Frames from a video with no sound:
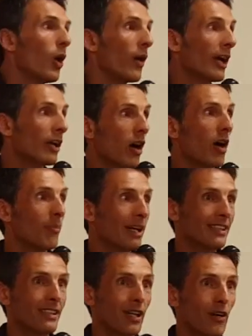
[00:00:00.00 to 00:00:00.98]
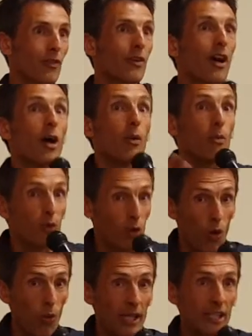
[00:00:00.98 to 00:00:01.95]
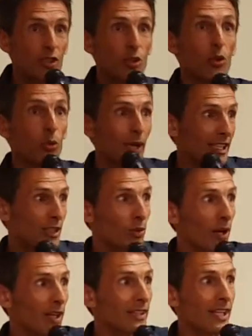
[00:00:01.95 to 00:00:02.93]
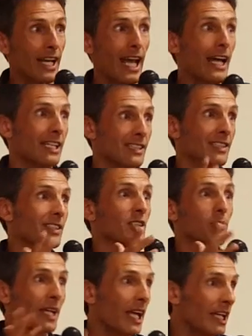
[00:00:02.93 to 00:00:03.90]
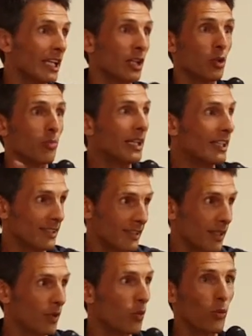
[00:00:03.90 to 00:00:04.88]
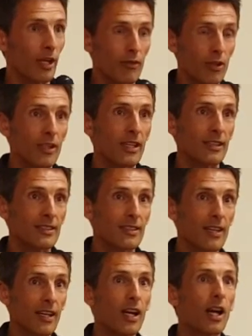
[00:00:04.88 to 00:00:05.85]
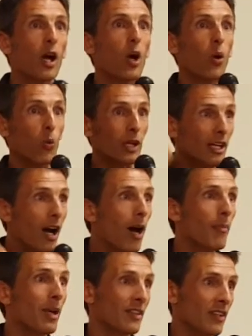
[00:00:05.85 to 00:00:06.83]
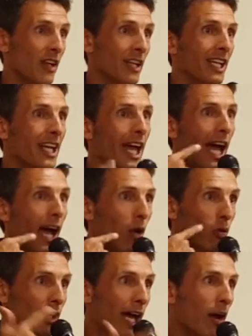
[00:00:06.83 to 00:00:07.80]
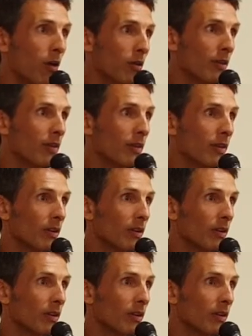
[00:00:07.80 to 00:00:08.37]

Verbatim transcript: Or I caught myself going to a restaurant that has spaghetti or pizza, whatever it is. We comment on it out loud.